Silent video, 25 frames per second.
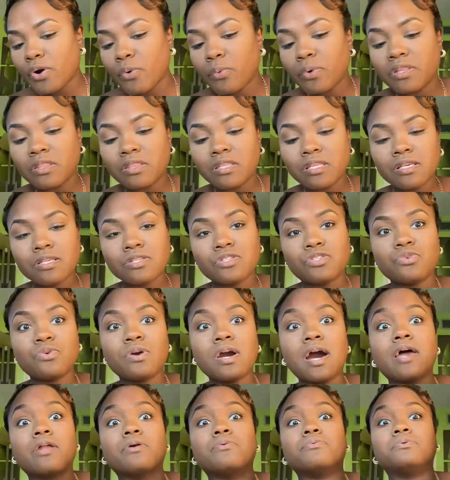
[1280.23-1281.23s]
With this, you
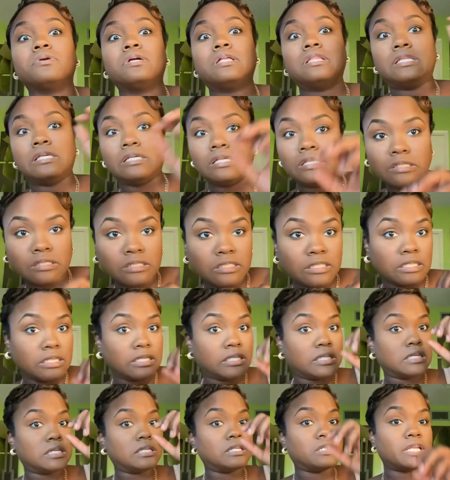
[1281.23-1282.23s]
got to really get
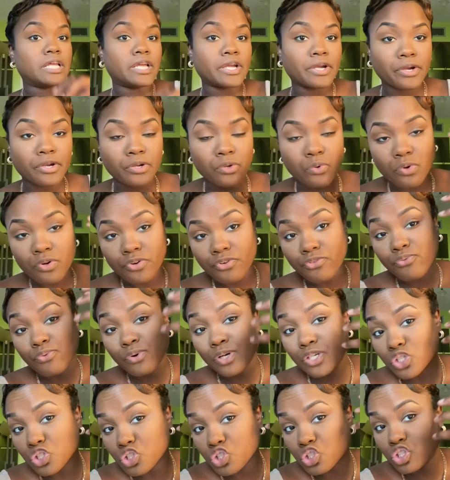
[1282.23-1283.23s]
in there in order for it
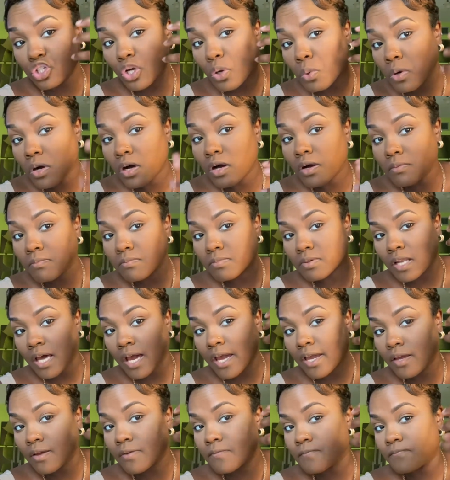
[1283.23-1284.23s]
to show up, like,